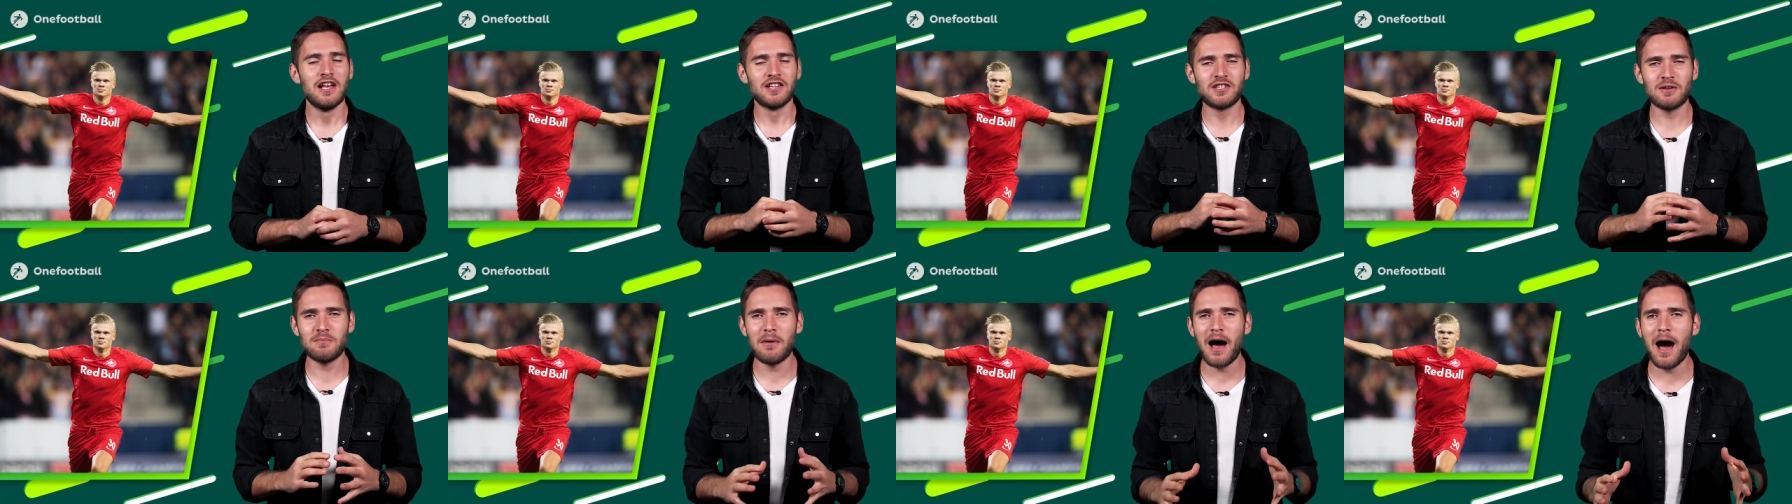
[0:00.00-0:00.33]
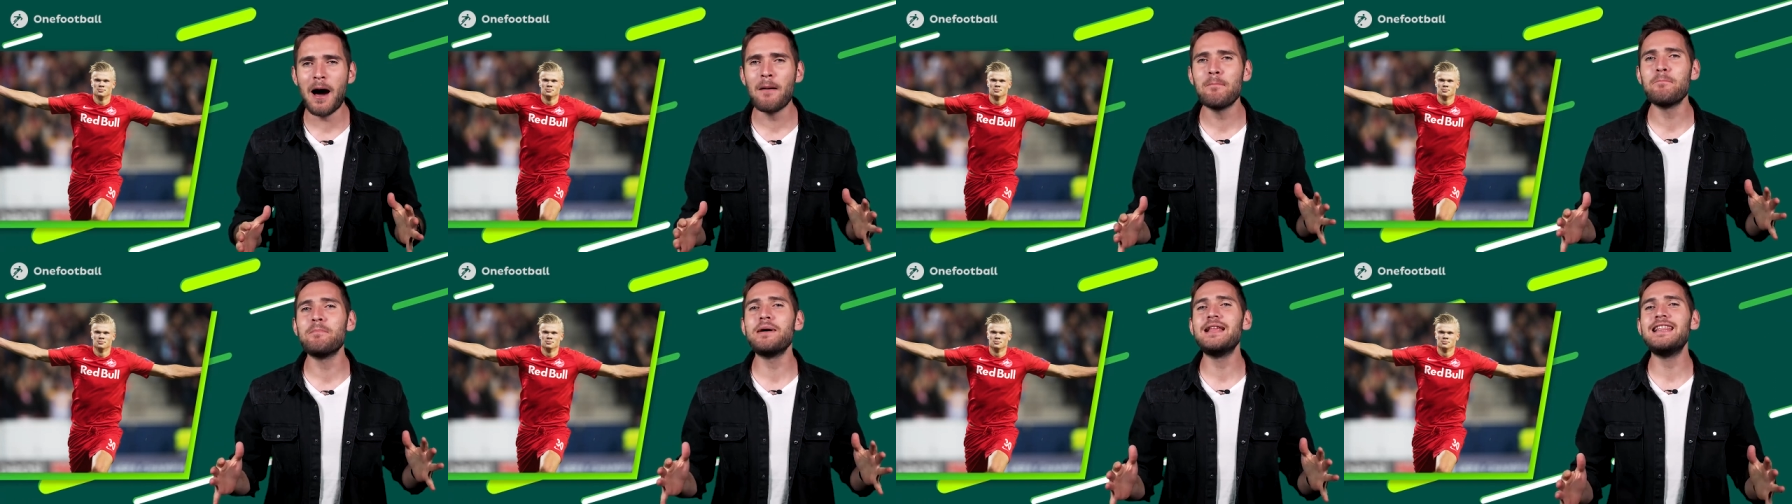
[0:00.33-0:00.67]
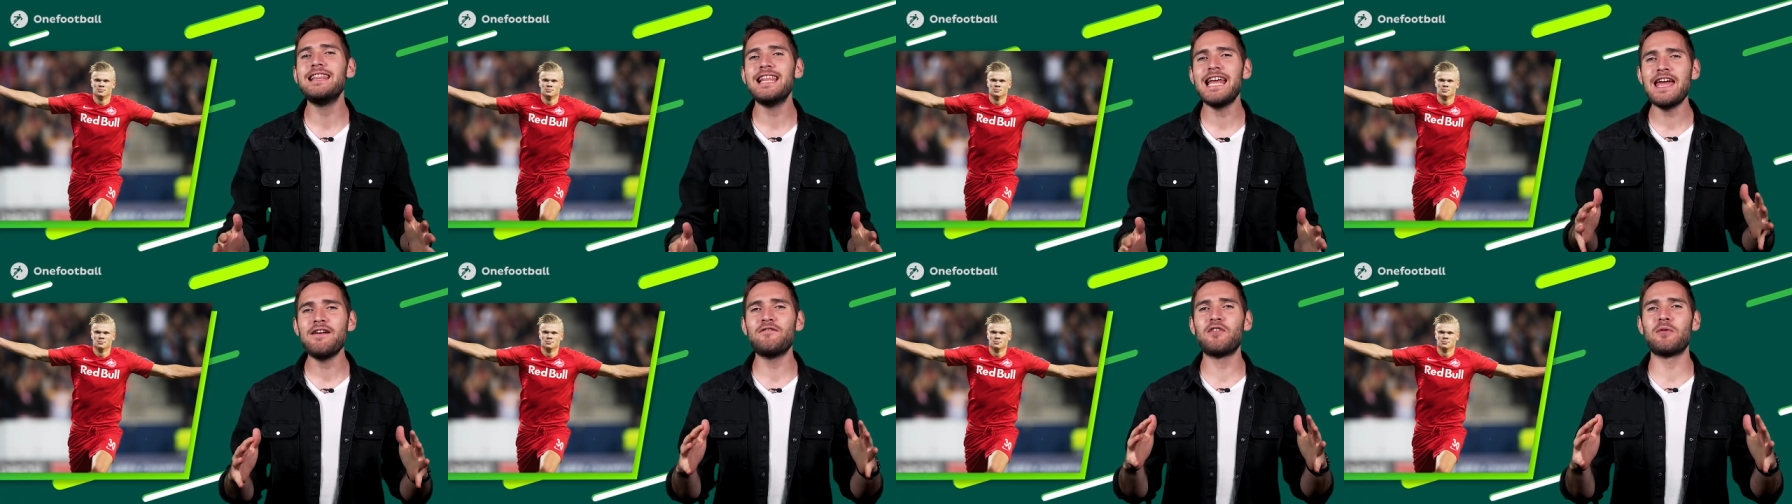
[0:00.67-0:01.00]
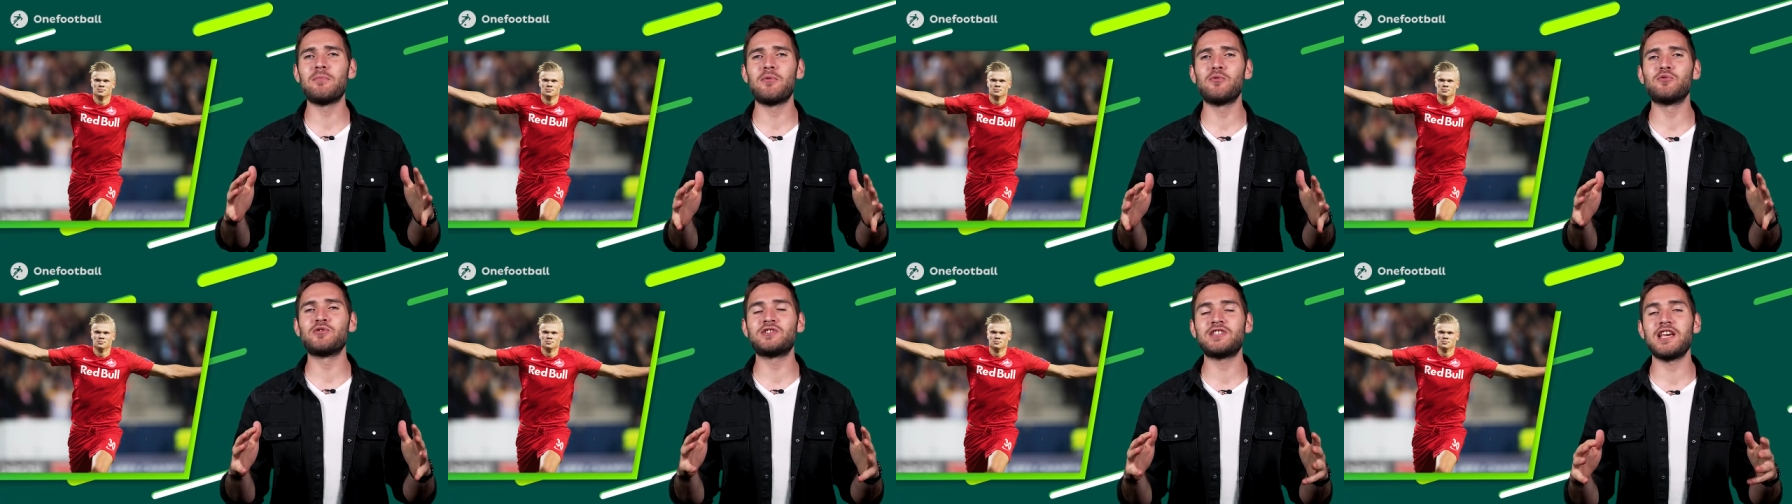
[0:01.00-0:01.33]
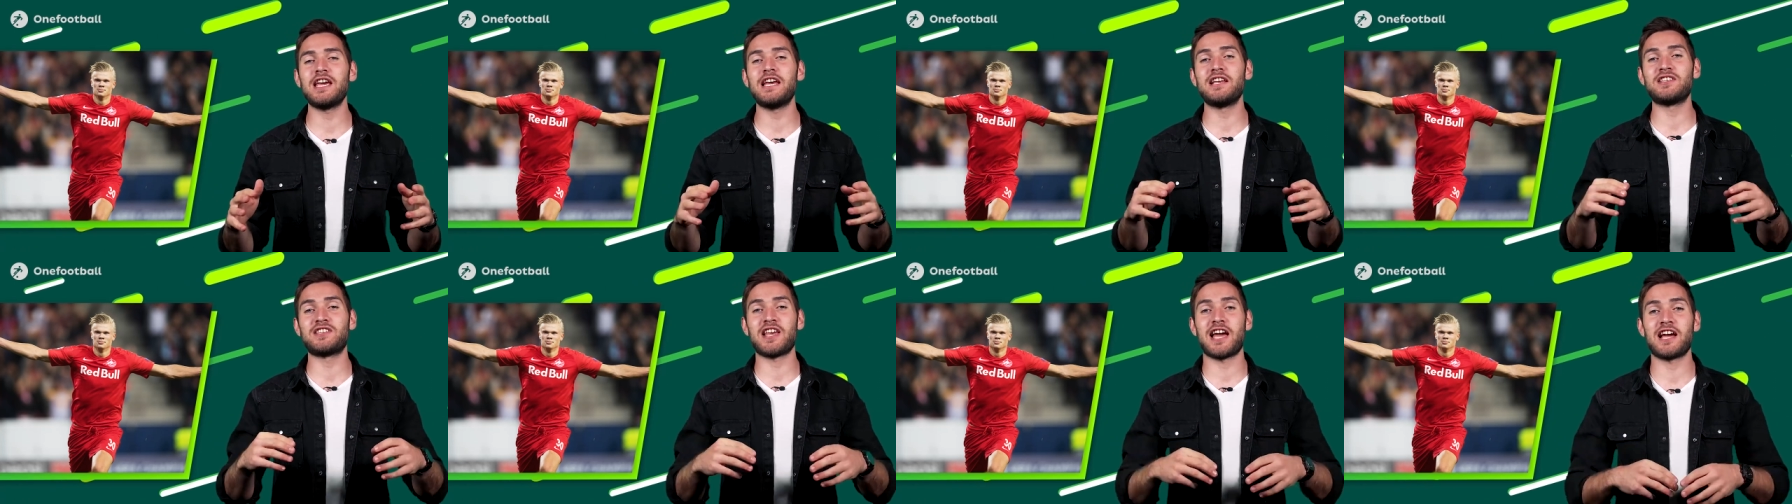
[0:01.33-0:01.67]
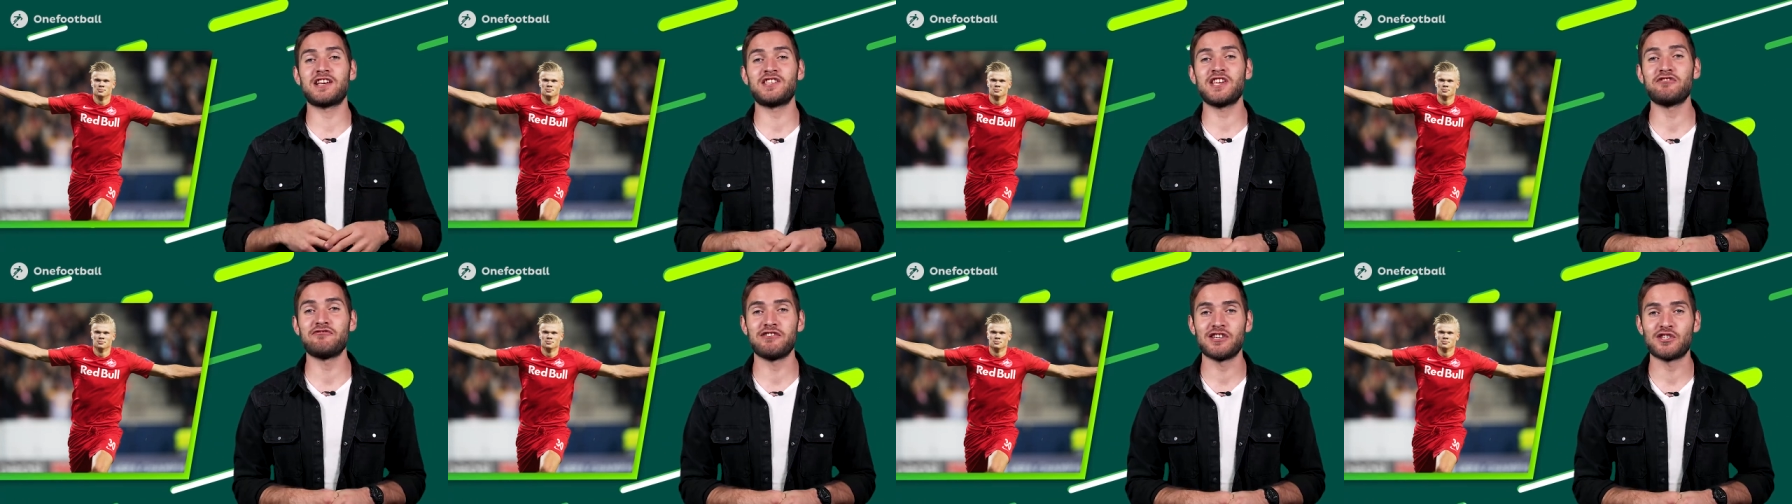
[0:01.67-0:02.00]
Some unbelievable scenes, and
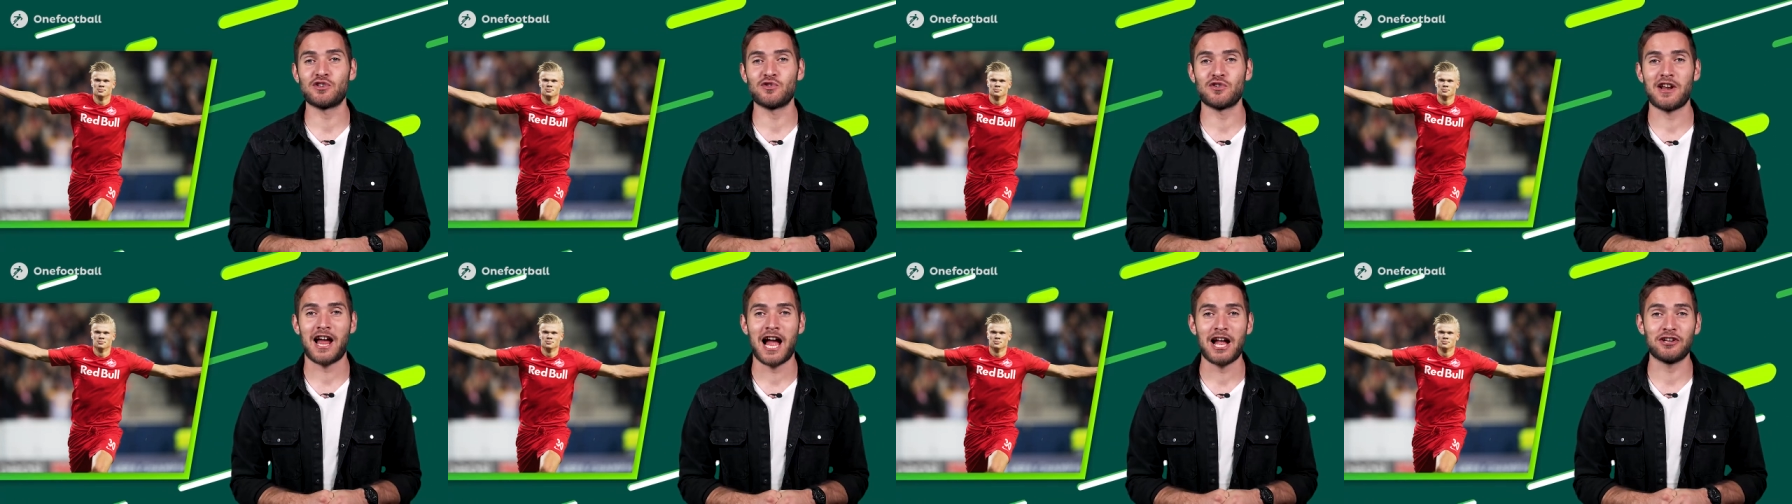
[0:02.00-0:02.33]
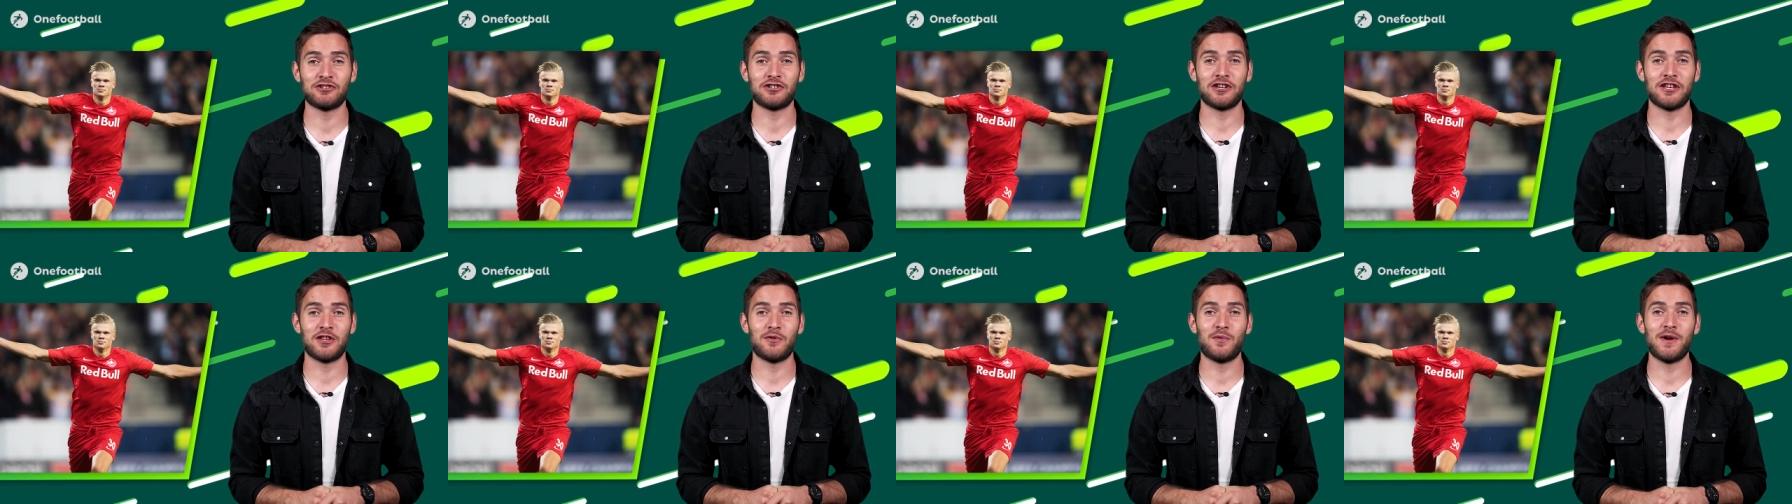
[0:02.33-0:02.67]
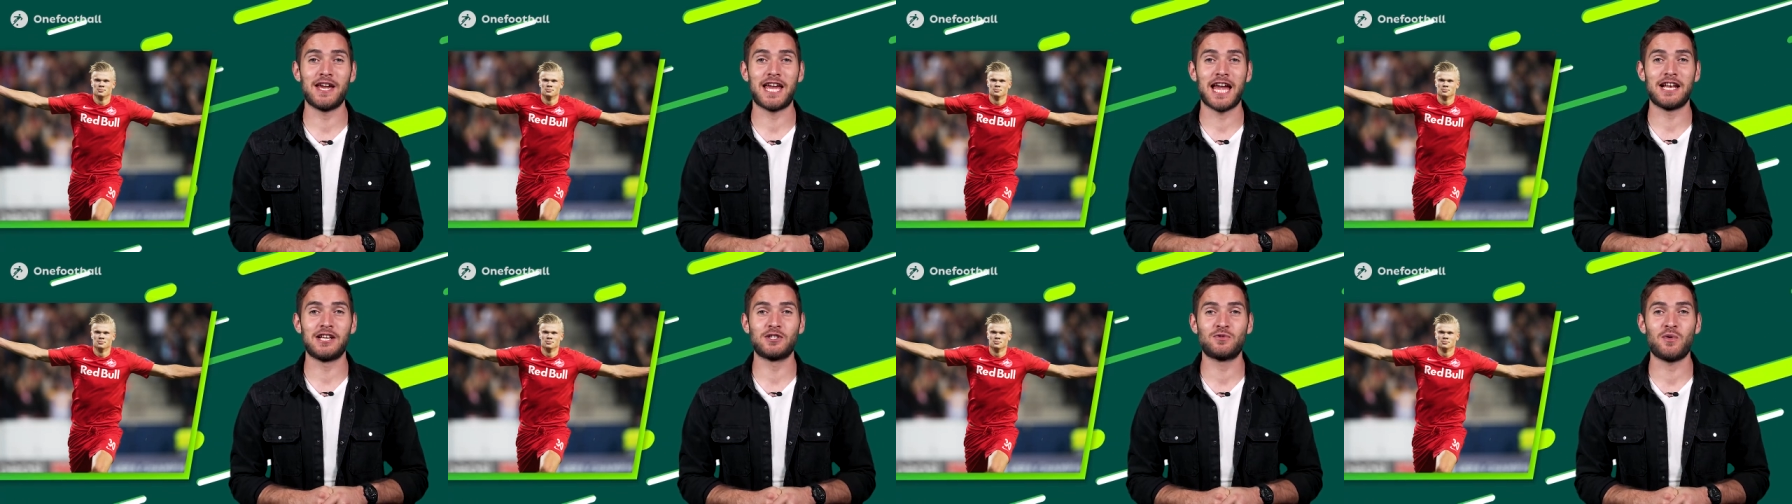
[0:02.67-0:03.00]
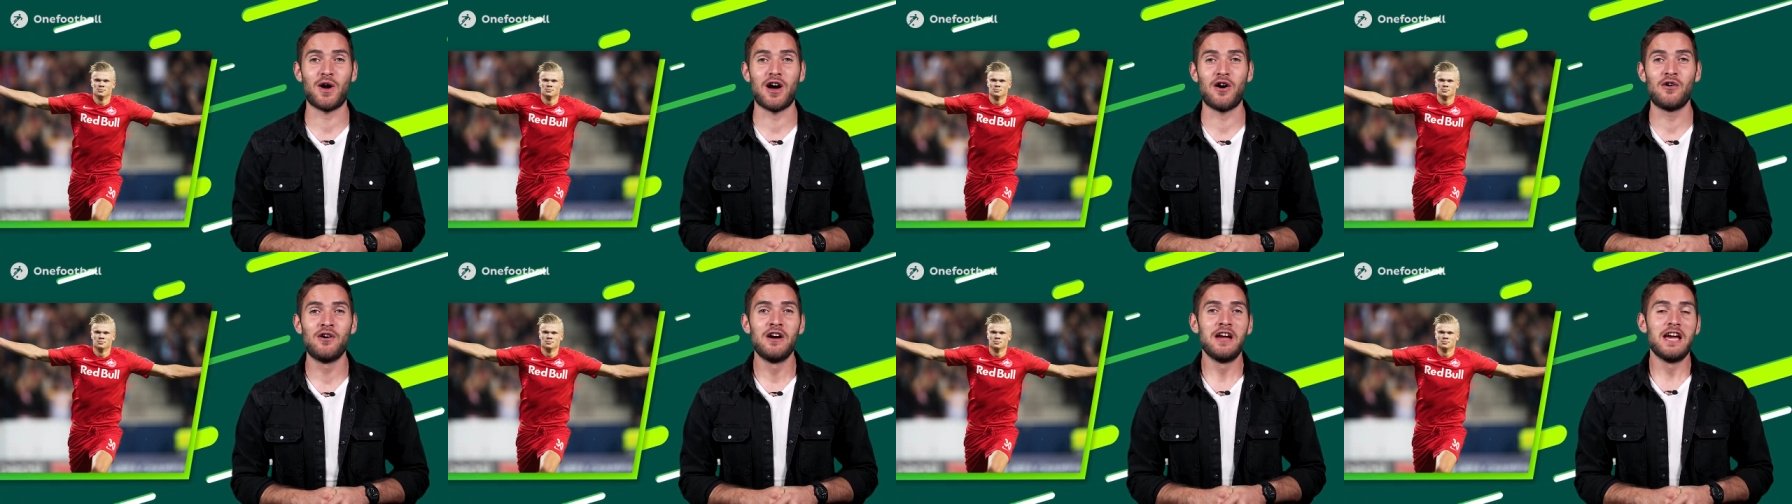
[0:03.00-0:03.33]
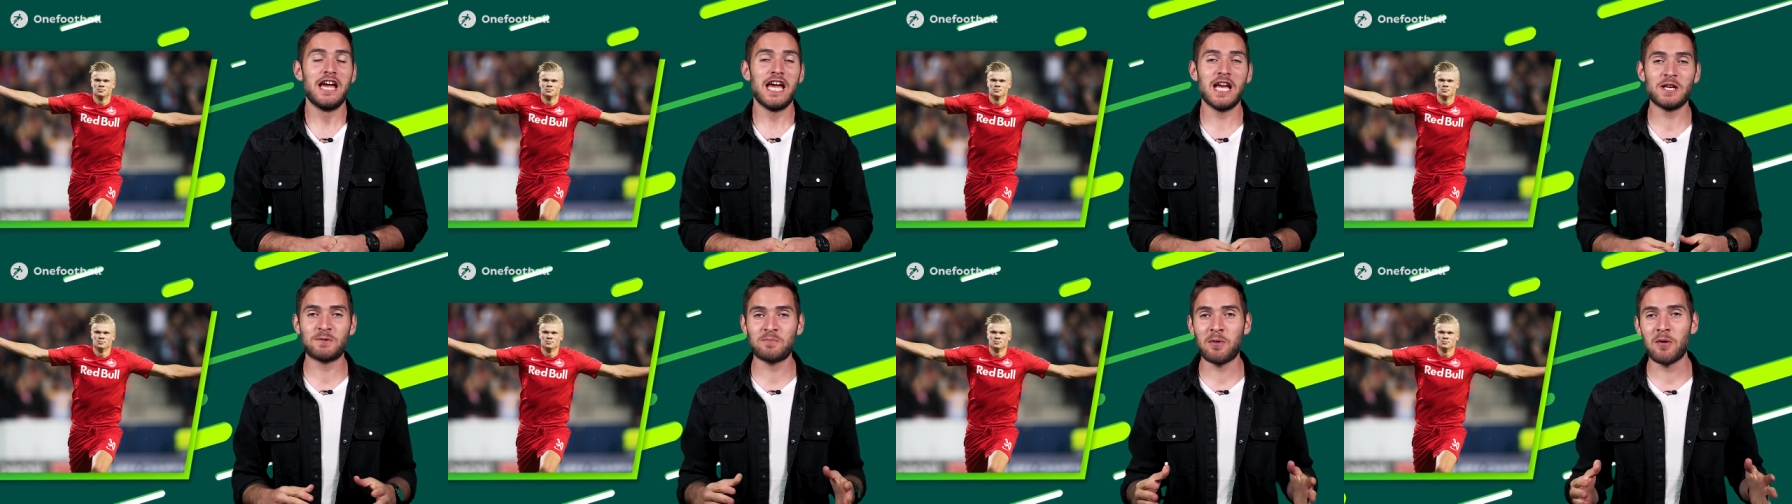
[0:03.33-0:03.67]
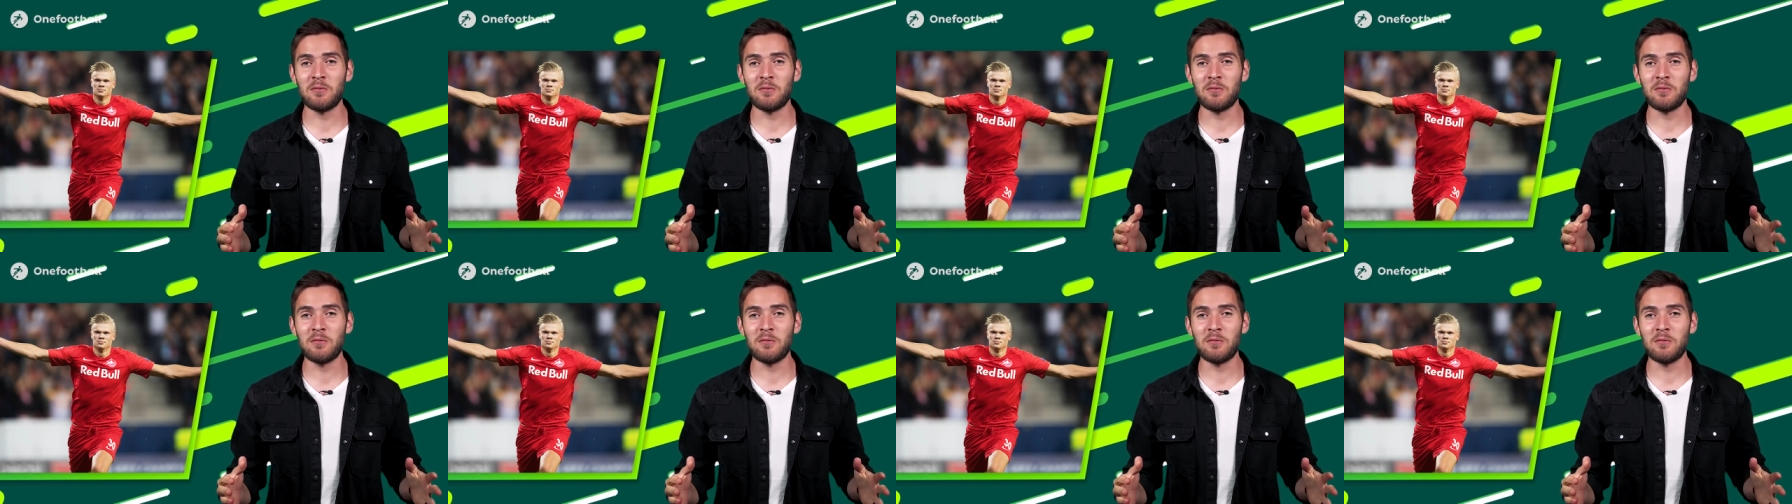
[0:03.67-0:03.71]
considering he scored a hat-trick at the weekend as well, he is